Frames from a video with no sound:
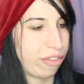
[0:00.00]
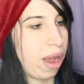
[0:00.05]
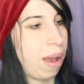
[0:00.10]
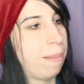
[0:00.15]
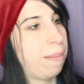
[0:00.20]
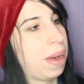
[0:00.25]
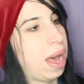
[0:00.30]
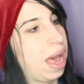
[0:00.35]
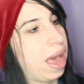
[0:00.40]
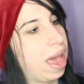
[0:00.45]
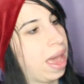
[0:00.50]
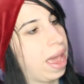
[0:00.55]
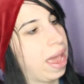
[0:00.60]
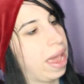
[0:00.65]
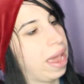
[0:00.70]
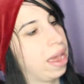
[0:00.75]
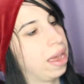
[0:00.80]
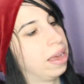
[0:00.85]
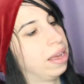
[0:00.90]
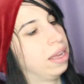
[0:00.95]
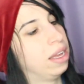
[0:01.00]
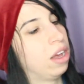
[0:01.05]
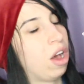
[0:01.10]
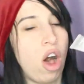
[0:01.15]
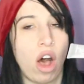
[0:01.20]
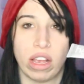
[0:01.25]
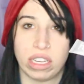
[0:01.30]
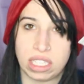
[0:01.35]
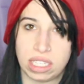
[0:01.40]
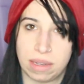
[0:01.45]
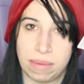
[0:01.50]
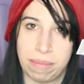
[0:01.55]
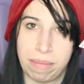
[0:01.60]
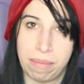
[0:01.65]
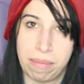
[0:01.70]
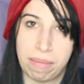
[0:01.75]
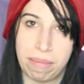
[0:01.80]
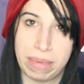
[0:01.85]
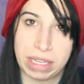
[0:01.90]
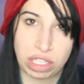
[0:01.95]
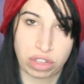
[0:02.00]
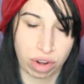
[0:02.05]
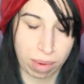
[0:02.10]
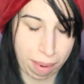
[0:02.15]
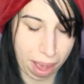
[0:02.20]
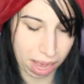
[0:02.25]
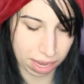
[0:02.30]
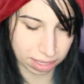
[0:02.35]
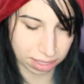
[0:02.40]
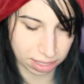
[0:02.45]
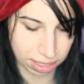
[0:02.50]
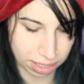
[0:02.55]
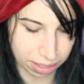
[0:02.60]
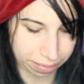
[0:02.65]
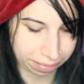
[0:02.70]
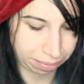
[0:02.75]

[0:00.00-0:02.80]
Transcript: from my awesome mystery box,